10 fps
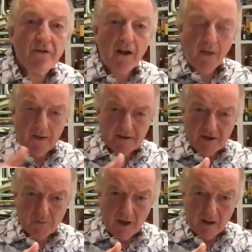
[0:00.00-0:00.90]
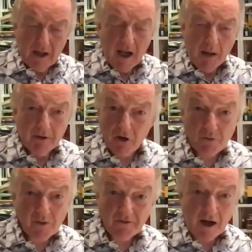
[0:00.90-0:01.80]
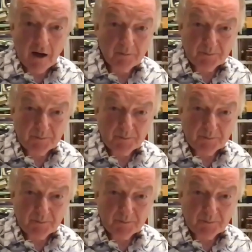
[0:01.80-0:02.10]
other things as well. And because we've now